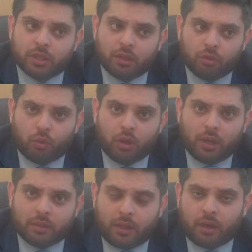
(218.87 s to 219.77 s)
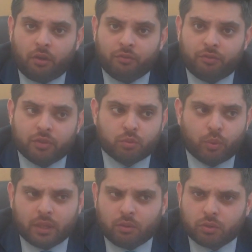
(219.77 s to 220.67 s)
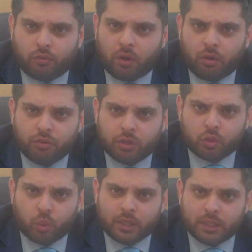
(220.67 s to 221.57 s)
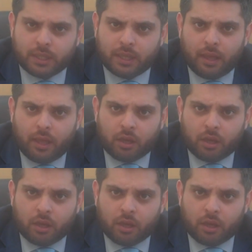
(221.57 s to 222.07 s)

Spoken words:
And I thought that conference, where there was over 120